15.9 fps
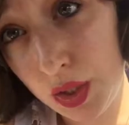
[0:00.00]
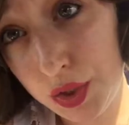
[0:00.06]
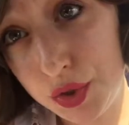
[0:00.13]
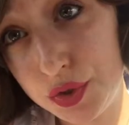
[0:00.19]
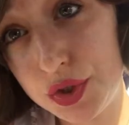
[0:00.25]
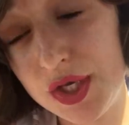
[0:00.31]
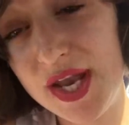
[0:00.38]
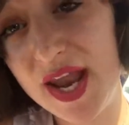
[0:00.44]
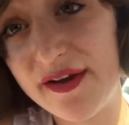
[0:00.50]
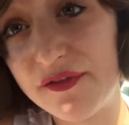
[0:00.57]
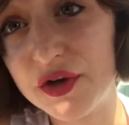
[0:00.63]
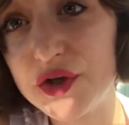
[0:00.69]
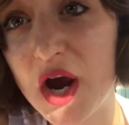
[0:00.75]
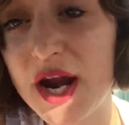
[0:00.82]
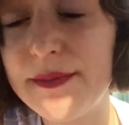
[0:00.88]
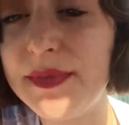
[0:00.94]
You should never
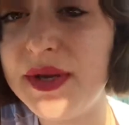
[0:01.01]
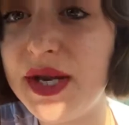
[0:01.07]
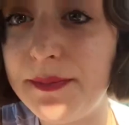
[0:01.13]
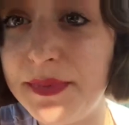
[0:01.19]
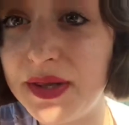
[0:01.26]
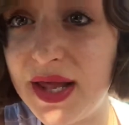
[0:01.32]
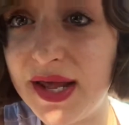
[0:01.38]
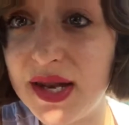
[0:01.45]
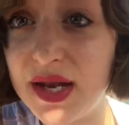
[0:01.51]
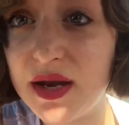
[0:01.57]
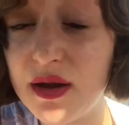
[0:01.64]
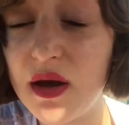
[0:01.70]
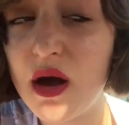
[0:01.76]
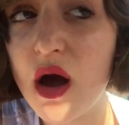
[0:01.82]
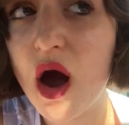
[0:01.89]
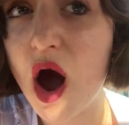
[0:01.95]
try to manipulate
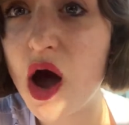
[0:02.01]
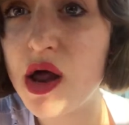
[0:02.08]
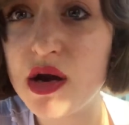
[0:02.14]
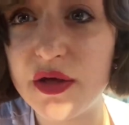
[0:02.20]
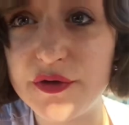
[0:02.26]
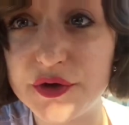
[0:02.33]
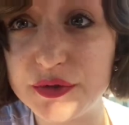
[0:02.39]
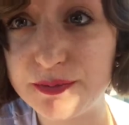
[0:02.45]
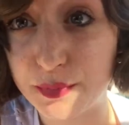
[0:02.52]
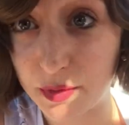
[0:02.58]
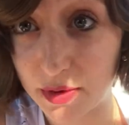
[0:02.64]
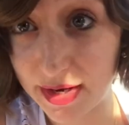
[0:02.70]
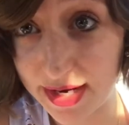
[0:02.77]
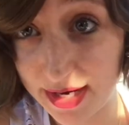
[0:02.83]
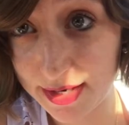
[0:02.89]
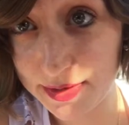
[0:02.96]
another's
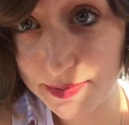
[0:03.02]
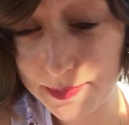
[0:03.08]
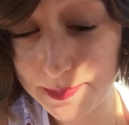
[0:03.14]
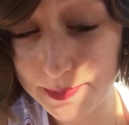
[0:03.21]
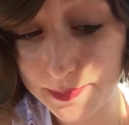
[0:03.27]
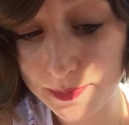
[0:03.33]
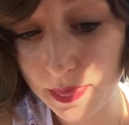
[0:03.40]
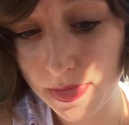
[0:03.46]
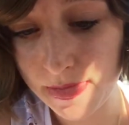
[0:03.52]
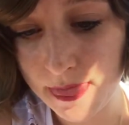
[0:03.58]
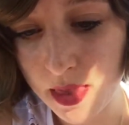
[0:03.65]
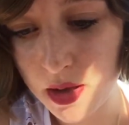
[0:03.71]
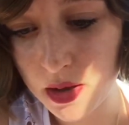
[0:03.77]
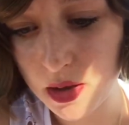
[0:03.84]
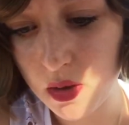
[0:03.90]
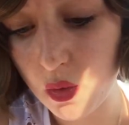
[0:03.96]
brain
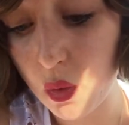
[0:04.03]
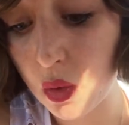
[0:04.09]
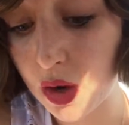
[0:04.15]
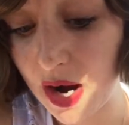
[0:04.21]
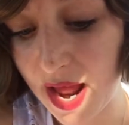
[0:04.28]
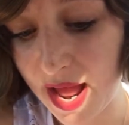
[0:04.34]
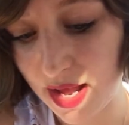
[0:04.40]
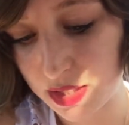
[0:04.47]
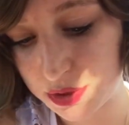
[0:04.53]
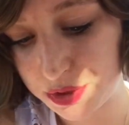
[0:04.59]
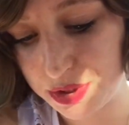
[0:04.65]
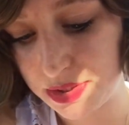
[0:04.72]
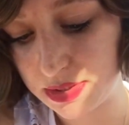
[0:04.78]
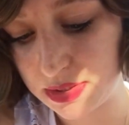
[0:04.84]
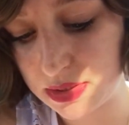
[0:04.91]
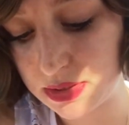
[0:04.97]
or
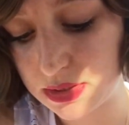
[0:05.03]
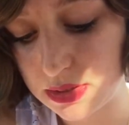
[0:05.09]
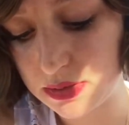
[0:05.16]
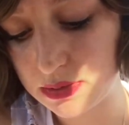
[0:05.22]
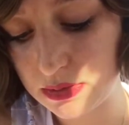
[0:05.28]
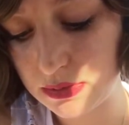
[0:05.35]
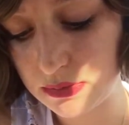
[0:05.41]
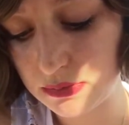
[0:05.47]
actions,